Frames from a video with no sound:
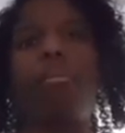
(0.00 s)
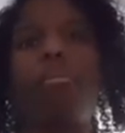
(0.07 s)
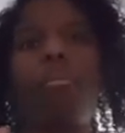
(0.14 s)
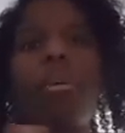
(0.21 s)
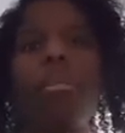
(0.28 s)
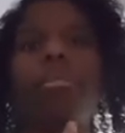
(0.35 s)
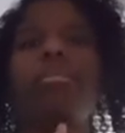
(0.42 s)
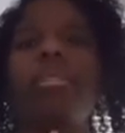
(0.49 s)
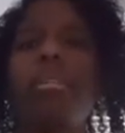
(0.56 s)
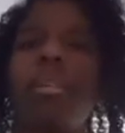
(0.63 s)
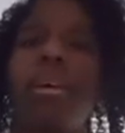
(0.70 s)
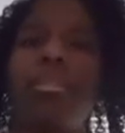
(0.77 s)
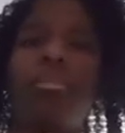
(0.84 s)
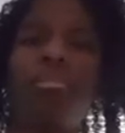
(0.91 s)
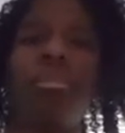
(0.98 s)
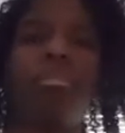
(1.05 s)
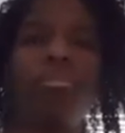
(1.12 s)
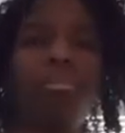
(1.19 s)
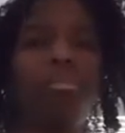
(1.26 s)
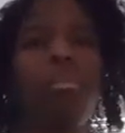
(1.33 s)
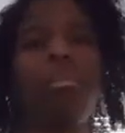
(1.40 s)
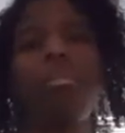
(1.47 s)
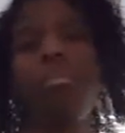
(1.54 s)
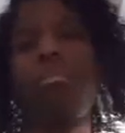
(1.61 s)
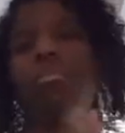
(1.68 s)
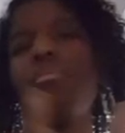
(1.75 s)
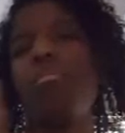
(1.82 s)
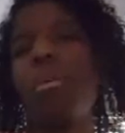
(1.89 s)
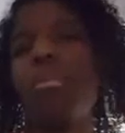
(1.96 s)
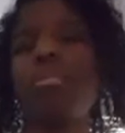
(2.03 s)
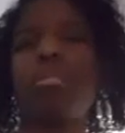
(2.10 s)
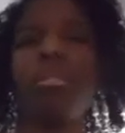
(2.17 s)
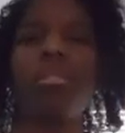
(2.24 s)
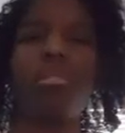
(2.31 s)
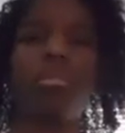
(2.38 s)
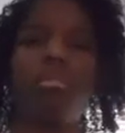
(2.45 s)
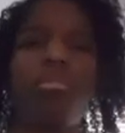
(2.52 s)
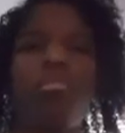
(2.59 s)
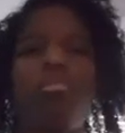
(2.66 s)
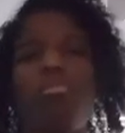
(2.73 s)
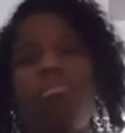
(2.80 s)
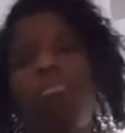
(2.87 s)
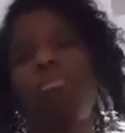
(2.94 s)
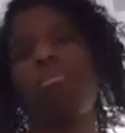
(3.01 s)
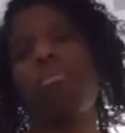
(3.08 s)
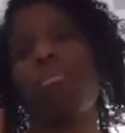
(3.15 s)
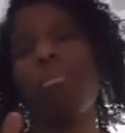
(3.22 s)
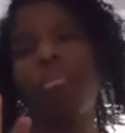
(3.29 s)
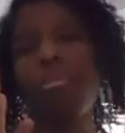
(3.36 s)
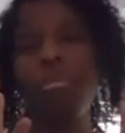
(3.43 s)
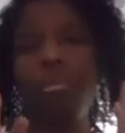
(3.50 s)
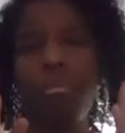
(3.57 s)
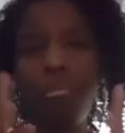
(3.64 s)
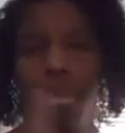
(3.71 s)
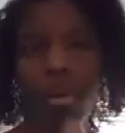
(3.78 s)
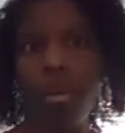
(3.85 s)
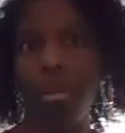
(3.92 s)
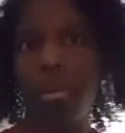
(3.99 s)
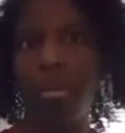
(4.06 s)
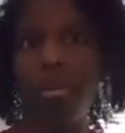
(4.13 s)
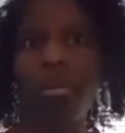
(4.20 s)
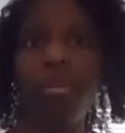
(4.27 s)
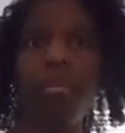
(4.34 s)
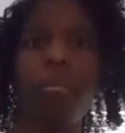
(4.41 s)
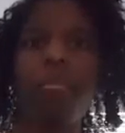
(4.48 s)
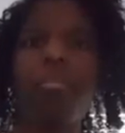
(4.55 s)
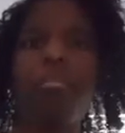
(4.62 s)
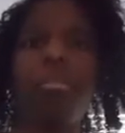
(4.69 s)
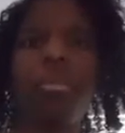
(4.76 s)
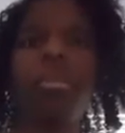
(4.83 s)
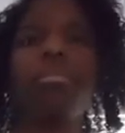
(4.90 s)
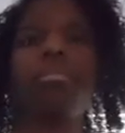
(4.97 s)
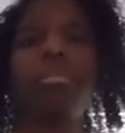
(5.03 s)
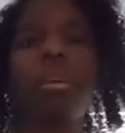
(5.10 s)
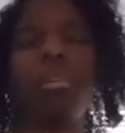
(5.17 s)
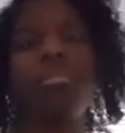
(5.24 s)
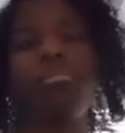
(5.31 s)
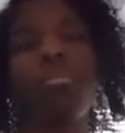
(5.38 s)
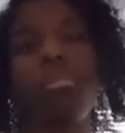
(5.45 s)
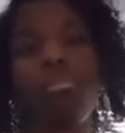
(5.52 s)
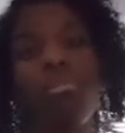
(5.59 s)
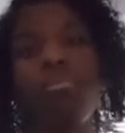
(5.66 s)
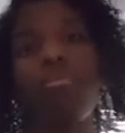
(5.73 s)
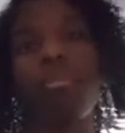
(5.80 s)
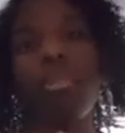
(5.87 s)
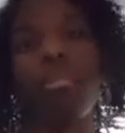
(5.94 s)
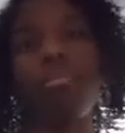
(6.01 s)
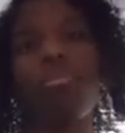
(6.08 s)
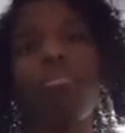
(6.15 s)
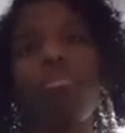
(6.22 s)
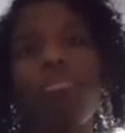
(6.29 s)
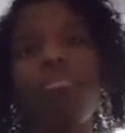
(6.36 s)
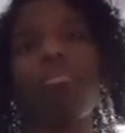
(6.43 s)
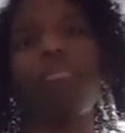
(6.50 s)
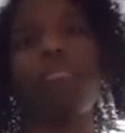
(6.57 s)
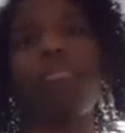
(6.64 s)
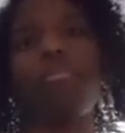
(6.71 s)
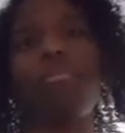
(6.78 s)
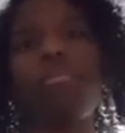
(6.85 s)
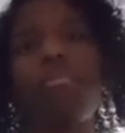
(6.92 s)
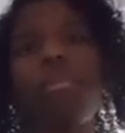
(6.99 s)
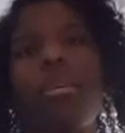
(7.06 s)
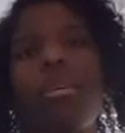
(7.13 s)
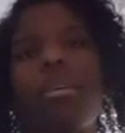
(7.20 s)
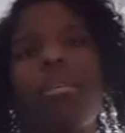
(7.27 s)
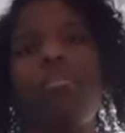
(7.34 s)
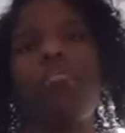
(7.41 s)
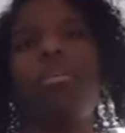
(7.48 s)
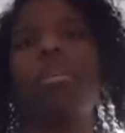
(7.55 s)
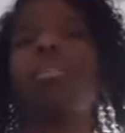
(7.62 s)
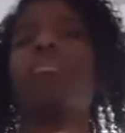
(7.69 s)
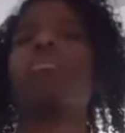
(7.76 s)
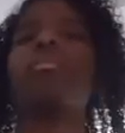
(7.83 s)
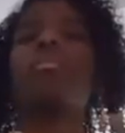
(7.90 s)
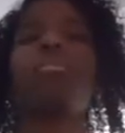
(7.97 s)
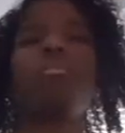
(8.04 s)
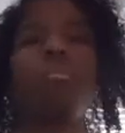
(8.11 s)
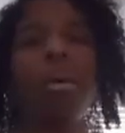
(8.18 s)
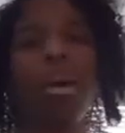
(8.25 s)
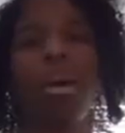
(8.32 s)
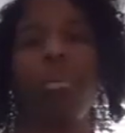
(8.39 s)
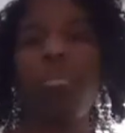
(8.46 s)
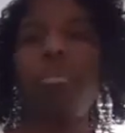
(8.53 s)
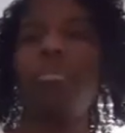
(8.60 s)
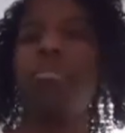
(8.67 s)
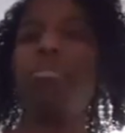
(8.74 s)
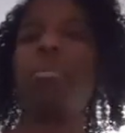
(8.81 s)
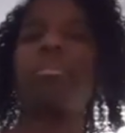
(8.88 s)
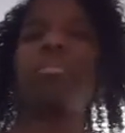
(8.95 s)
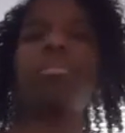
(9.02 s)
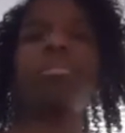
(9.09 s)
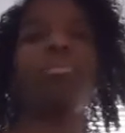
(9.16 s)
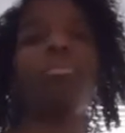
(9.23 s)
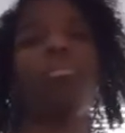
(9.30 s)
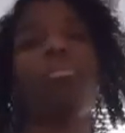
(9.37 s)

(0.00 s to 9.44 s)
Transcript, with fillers: What is it that you can do, whether you are single or partnered? What is it that you can do for you? Because either way, whether you are single